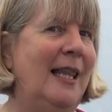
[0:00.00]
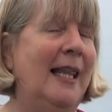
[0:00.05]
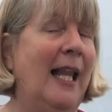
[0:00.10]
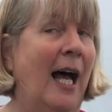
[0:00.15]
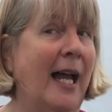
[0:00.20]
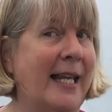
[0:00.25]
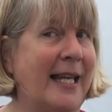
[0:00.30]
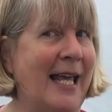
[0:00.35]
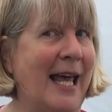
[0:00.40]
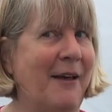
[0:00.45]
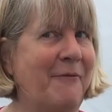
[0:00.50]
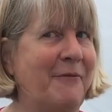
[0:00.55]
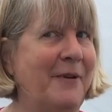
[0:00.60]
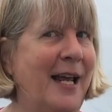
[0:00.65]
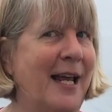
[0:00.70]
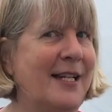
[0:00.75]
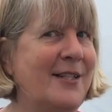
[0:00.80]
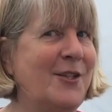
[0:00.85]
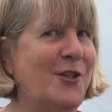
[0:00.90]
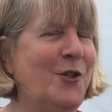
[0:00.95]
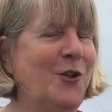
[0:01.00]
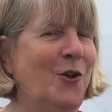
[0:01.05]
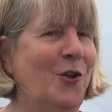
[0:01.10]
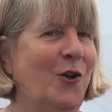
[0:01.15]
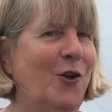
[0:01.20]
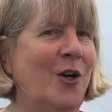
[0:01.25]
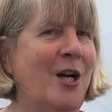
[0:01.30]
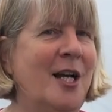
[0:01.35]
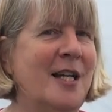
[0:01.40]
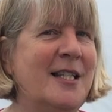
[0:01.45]
Like Kev next
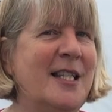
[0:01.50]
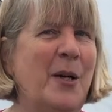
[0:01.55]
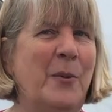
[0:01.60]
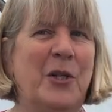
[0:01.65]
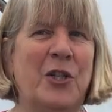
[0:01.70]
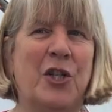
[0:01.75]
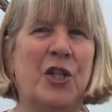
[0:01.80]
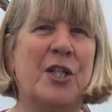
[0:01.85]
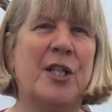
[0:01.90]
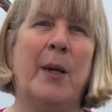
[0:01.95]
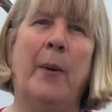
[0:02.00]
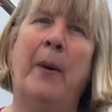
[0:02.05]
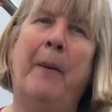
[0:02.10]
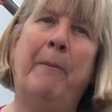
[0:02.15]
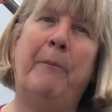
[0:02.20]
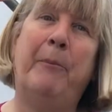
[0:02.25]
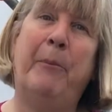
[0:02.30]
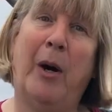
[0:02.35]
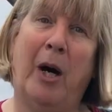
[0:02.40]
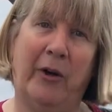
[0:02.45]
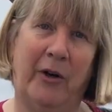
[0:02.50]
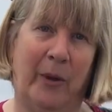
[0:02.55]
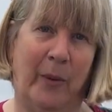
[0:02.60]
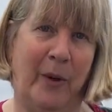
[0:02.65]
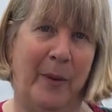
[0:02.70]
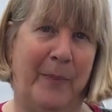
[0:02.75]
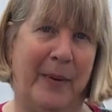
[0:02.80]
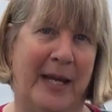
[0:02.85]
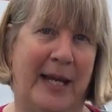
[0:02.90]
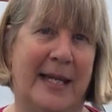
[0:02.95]
door. So we'll just go and borrow
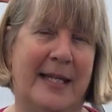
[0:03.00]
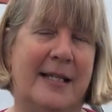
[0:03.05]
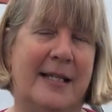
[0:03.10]
a bit.